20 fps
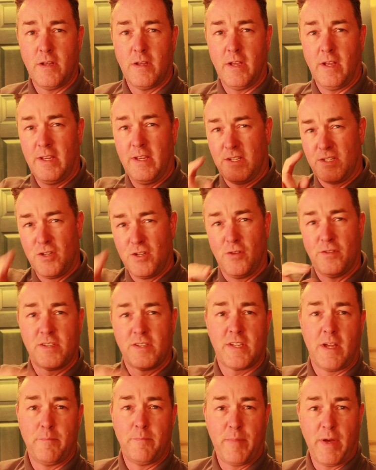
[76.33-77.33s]
It's not the
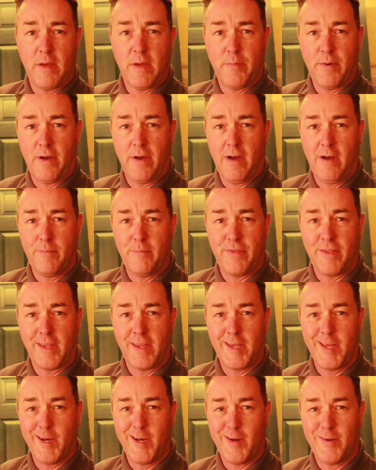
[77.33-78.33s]
sandpaper I'm
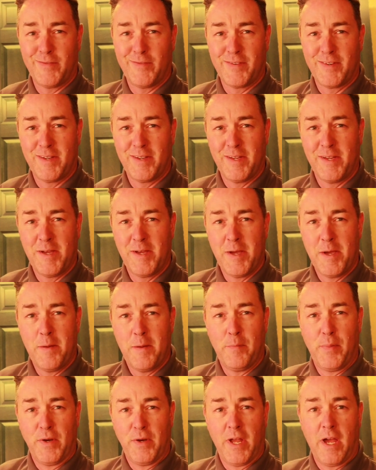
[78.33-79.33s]
thinking of.
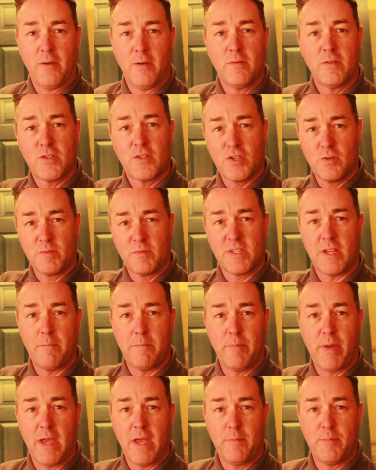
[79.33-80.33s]
But no, some
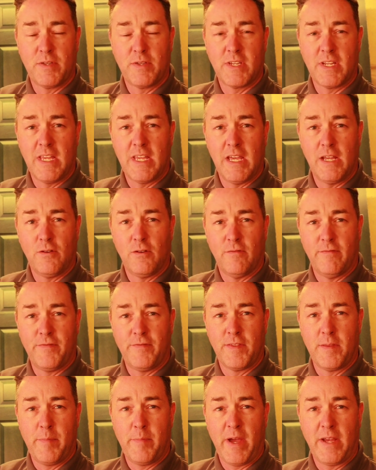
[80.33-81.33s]
sandpapers are geared up
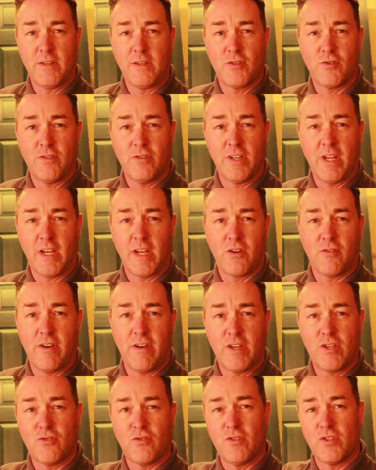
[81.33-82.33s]
for the painter and
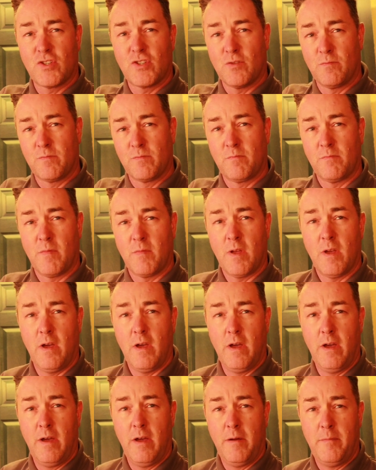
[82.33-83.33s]
decorator, and some
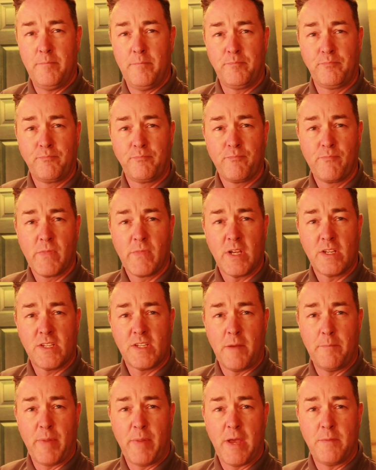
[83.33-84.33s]
um,
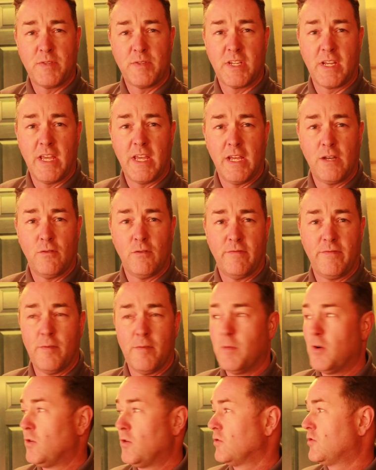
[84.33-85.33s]
sandpapers are geared up for
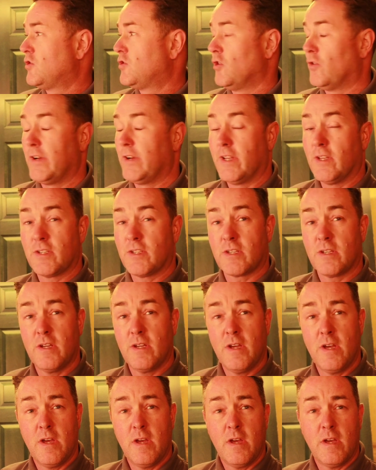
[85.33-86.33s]
more joiners.
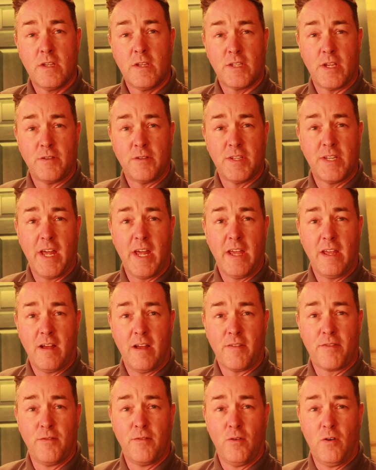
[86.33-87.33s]
So today
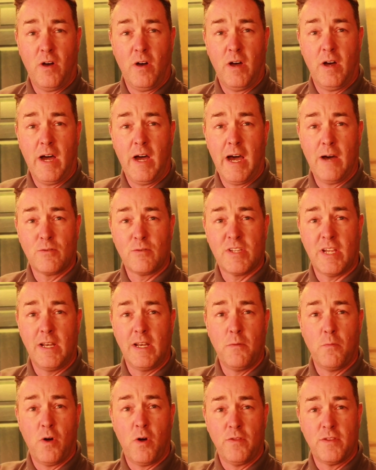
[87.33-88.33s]
I thought I'll tell
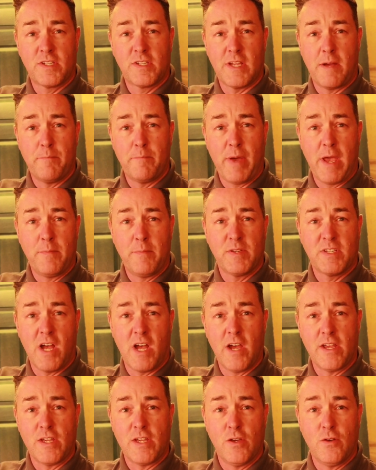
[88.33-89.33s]
you what the sandpapers
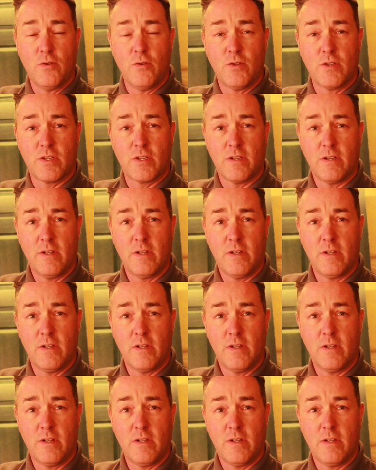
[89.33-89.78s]
I use.